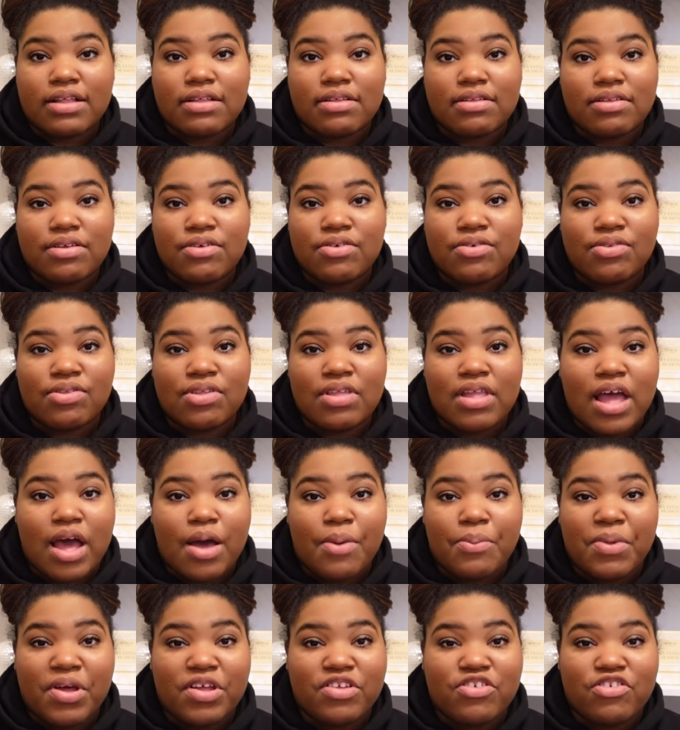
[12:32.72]
There's
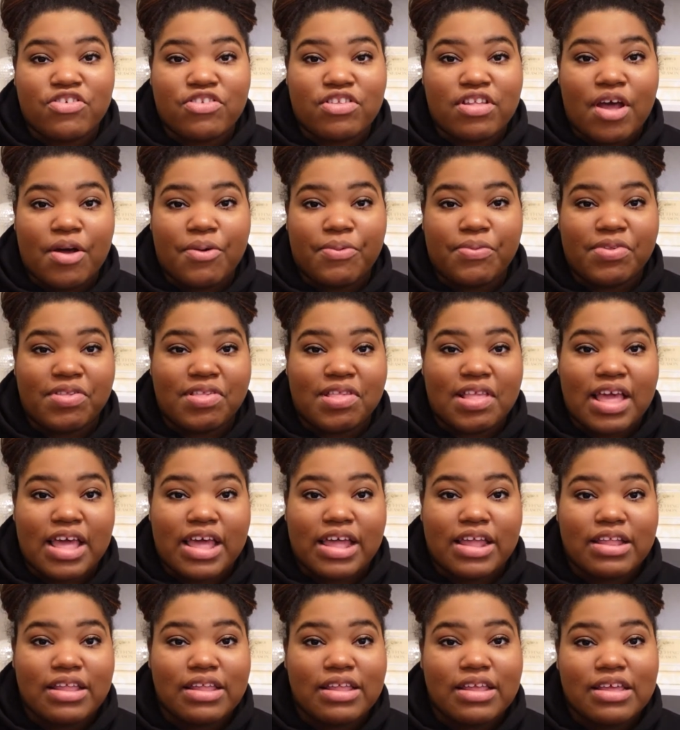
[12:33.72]
not much that was
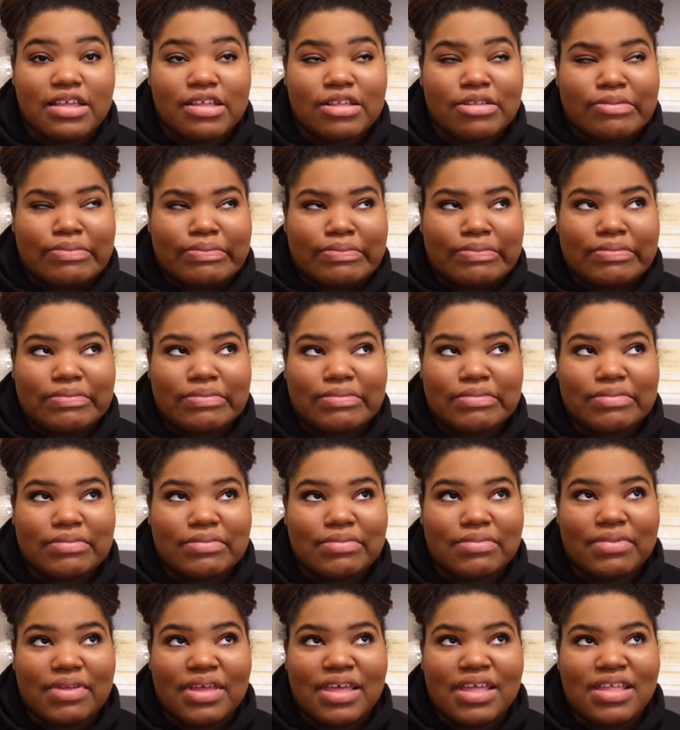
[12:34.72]
said
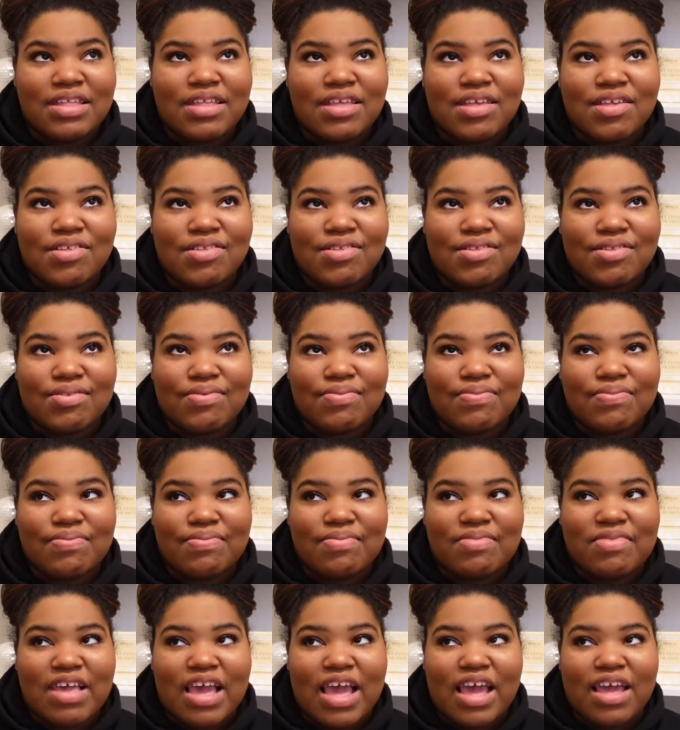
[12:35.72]
in this
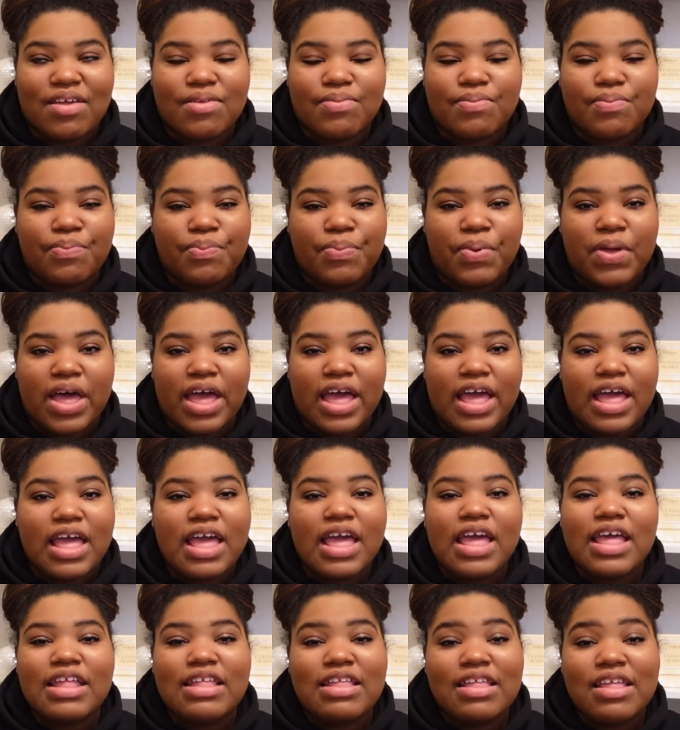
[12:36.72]
date. But
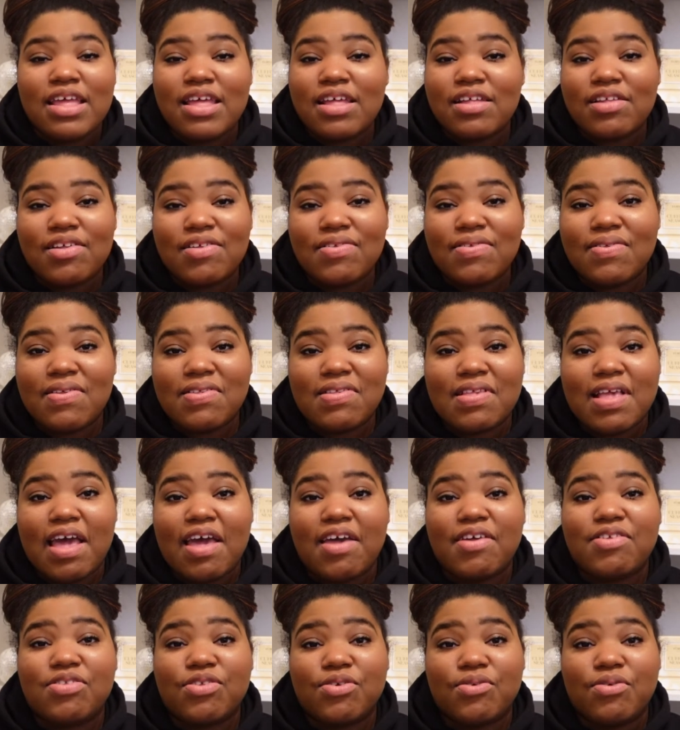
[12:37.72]
needless to
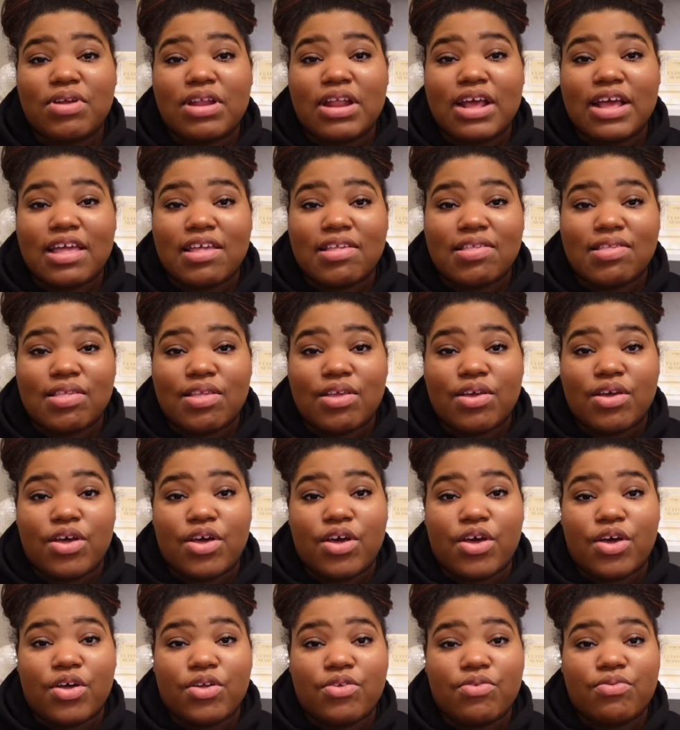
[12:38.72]
say, Serena gets
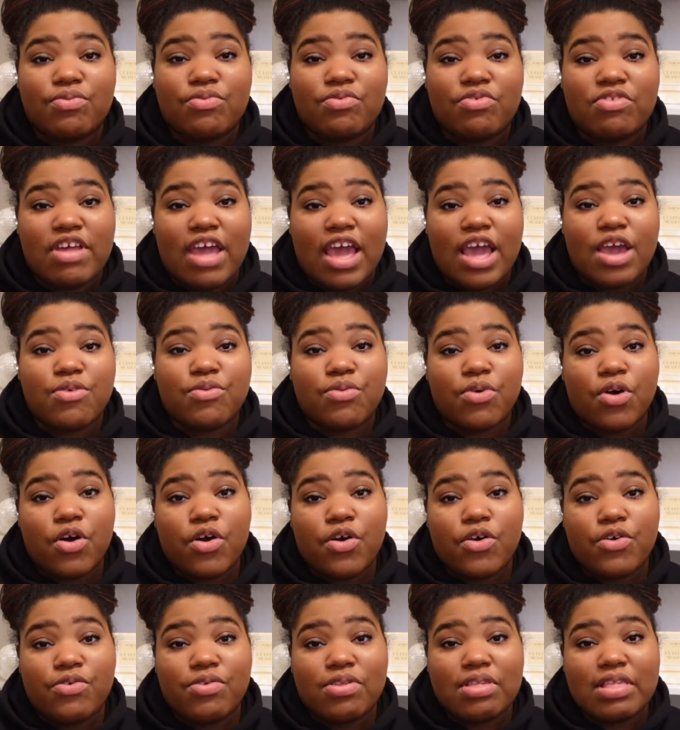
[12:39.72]
the date
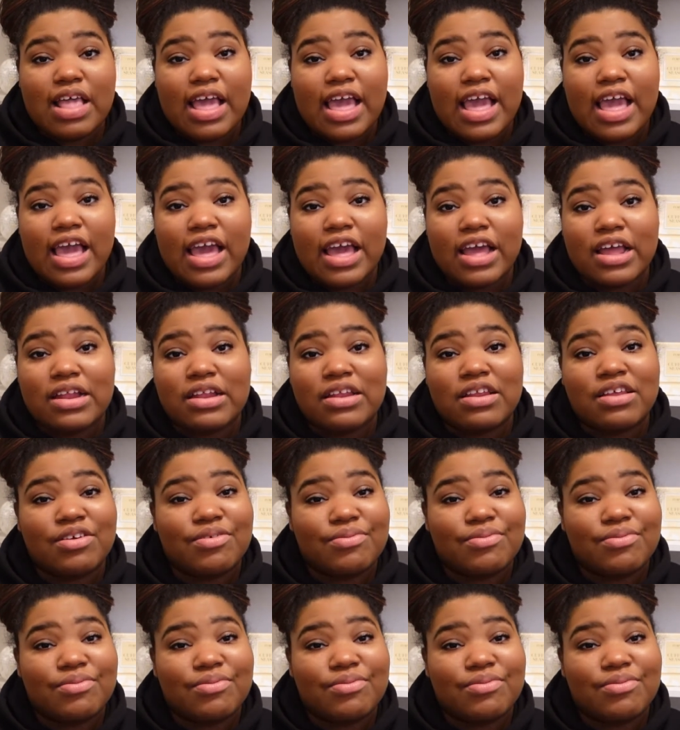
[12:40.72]
rose, and